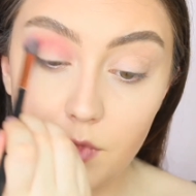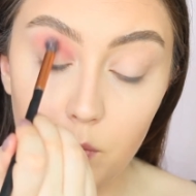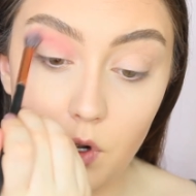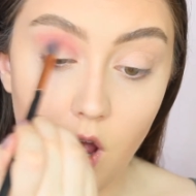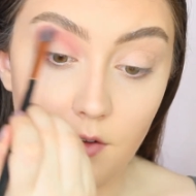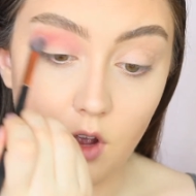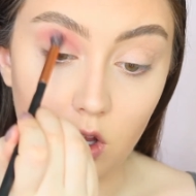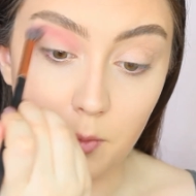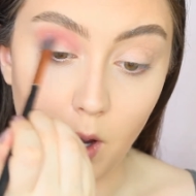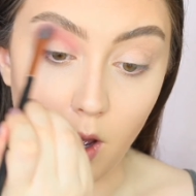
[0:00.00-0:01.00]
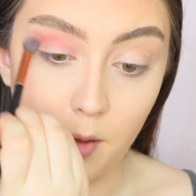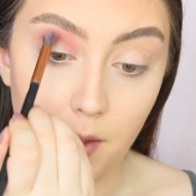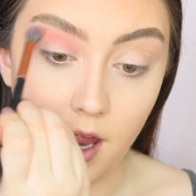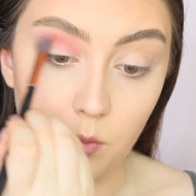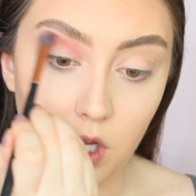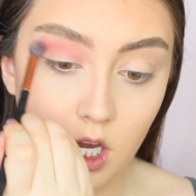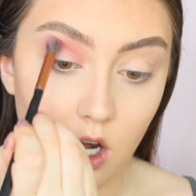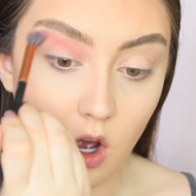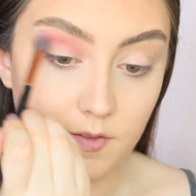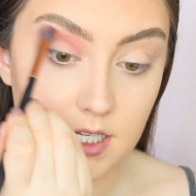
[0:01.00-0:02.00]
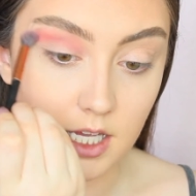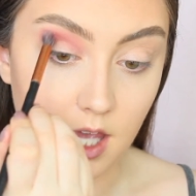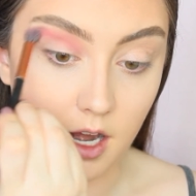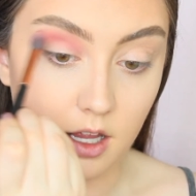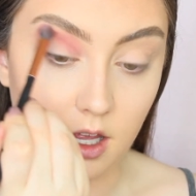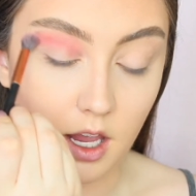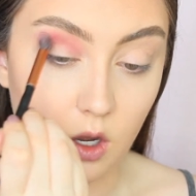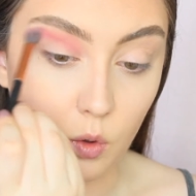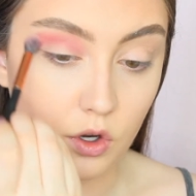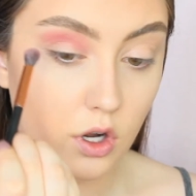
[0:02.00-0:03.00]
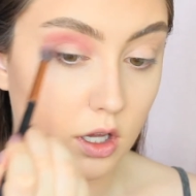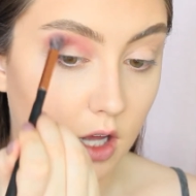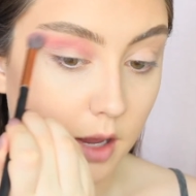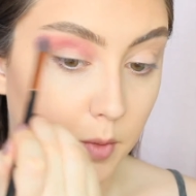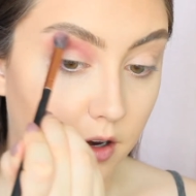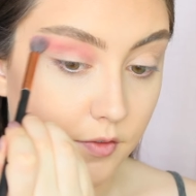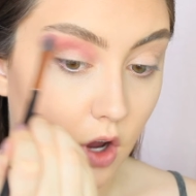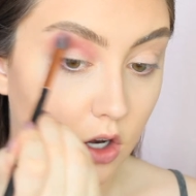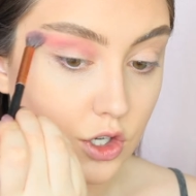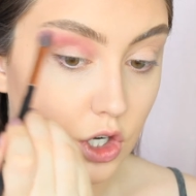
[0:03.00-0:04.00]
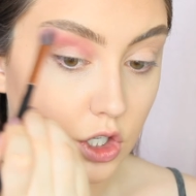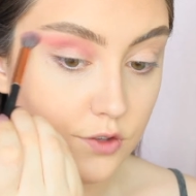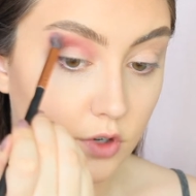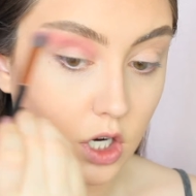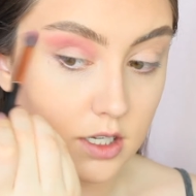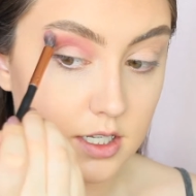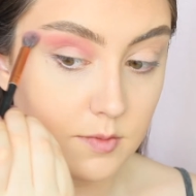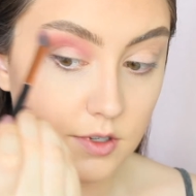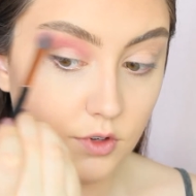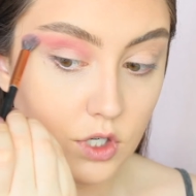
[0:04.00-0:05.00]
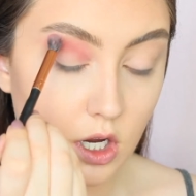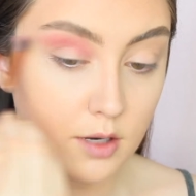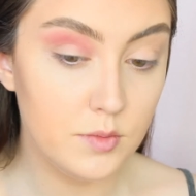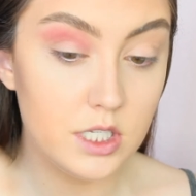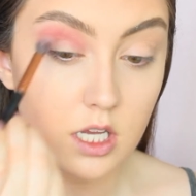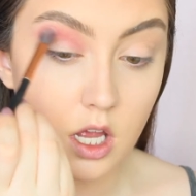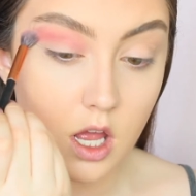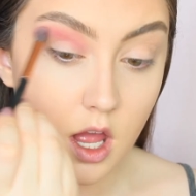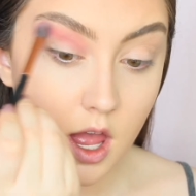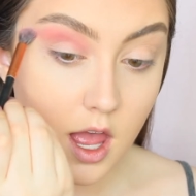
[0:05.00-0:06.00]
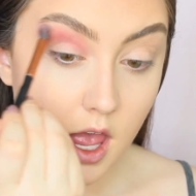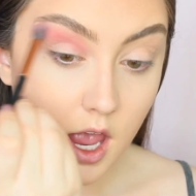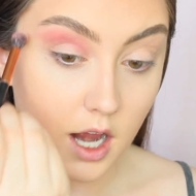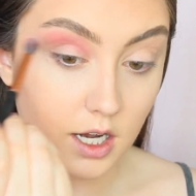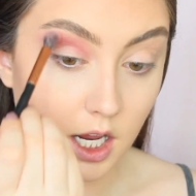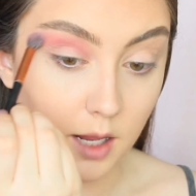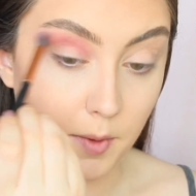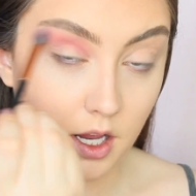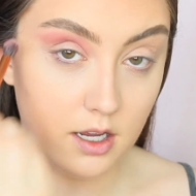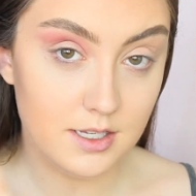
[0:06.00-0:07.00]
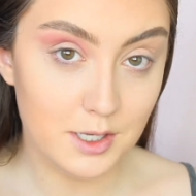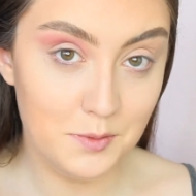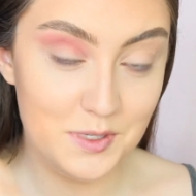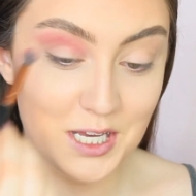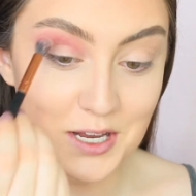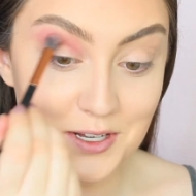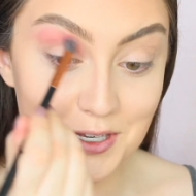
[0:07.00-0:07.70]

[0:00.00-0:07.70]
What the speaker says: We don't have ColourPop, and we can obviously get it. Like, I can order it online, but I've gotten charged for customs a few times, and I hate paying customs.